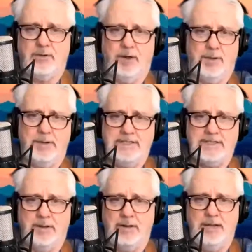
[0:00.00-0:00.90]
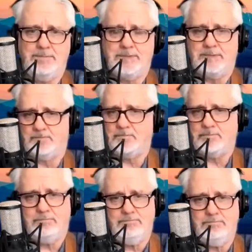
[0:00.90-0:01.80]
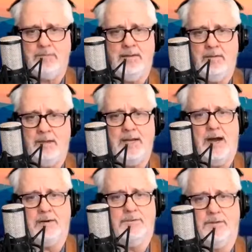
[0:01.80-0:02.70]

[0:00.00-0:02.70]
We're going to play some clips in honor of